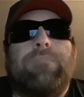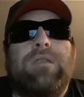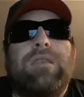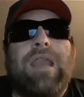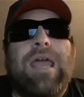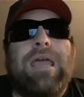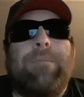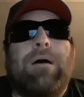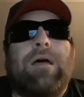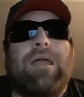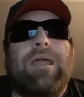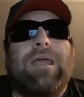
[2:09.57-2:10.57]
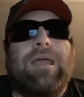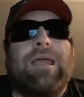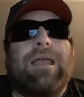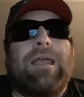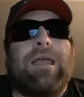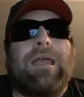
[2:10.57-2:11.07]
named
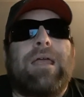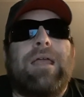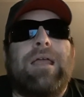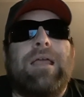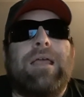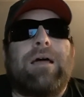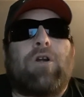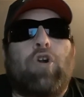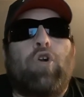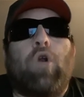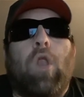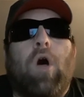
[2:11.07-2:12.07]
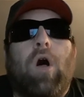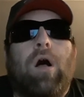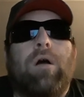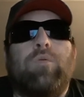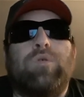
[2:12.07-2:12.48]
Herlong